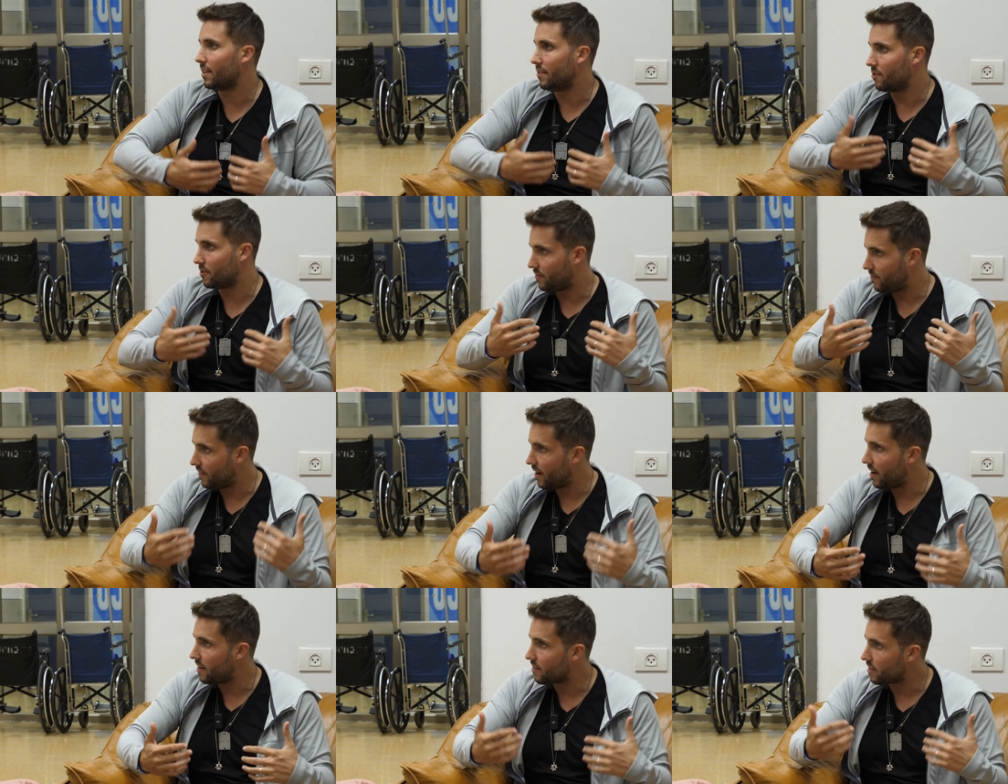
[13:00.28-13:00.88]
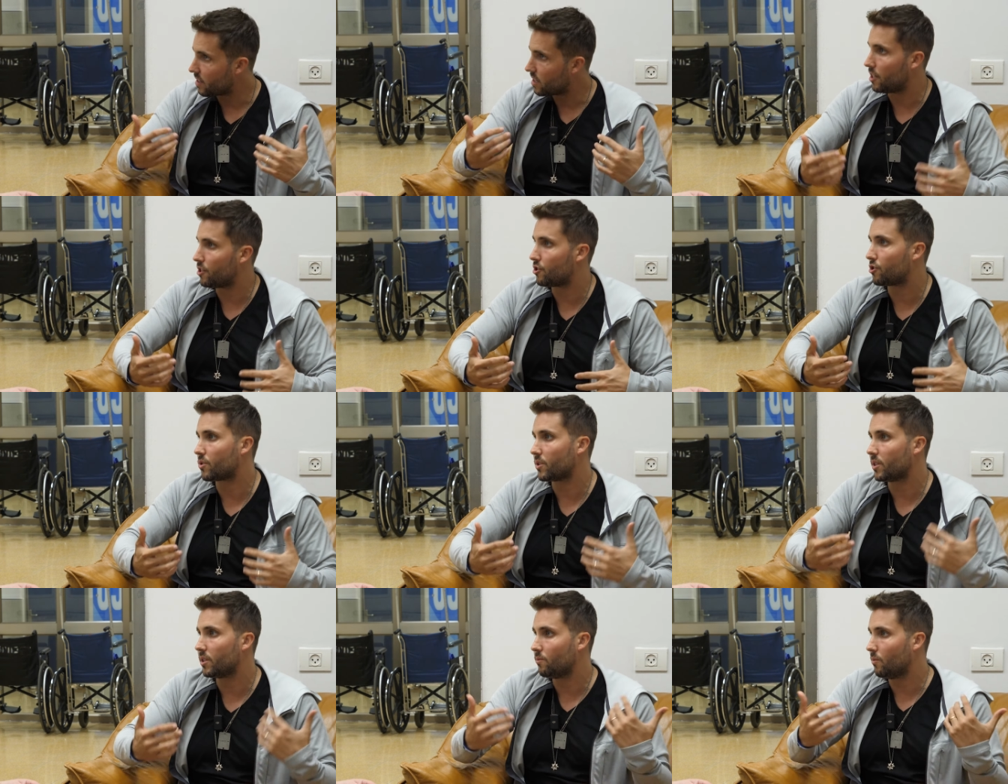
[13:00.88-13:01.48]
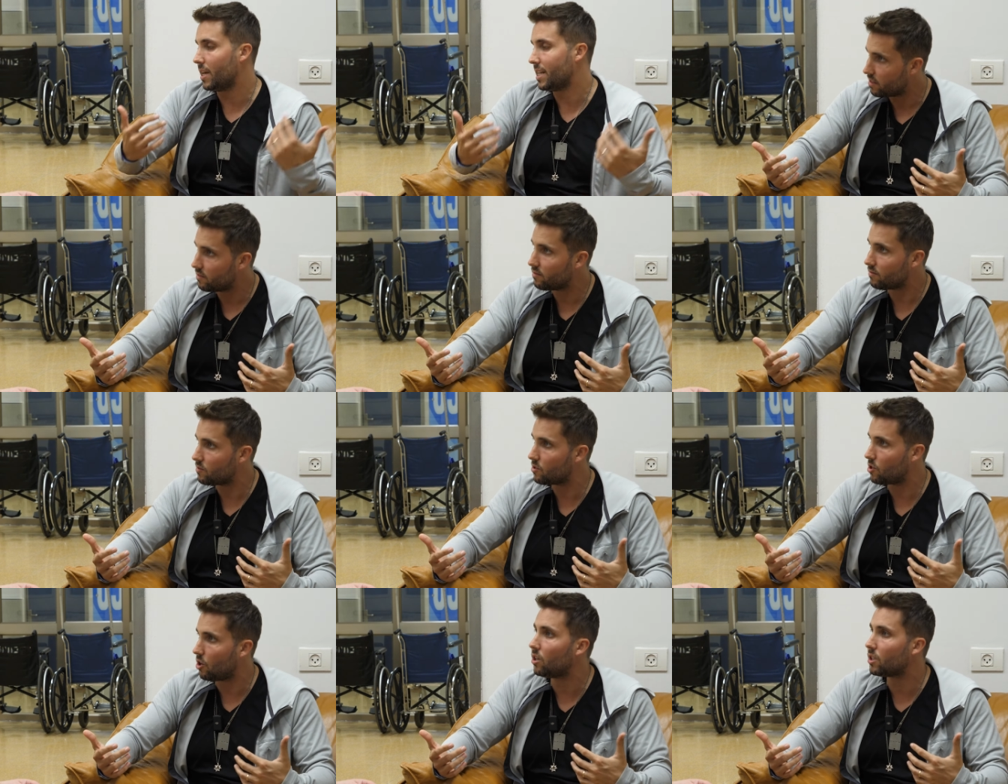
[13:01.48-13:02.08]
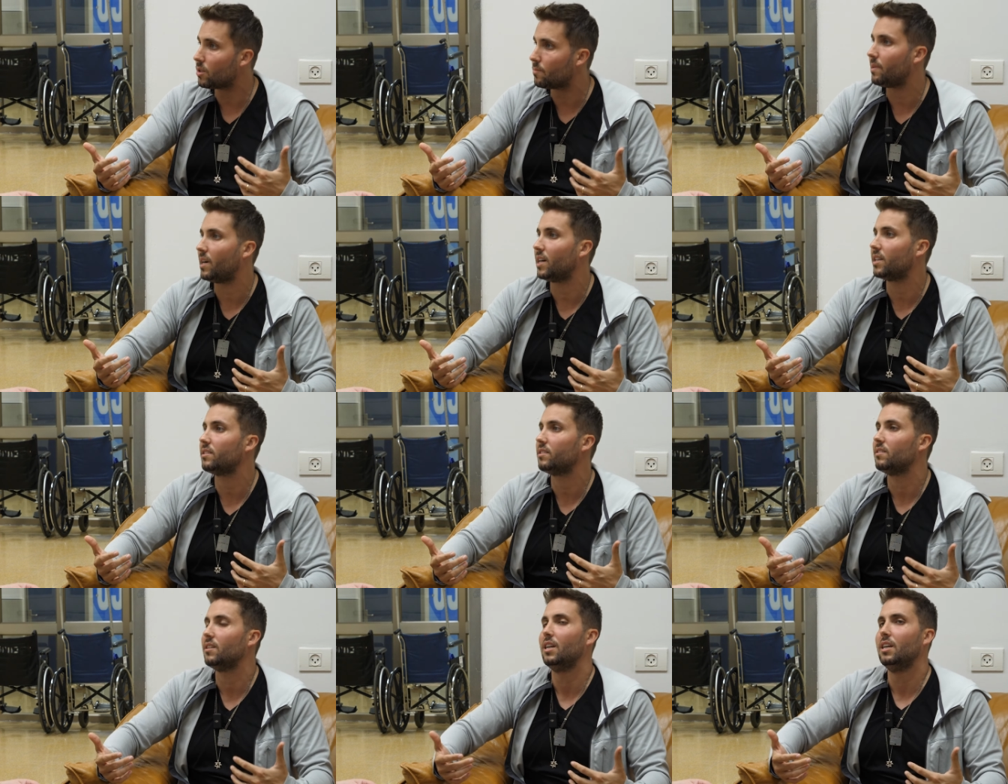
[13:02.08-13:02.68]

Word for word: and defend the country when called upon.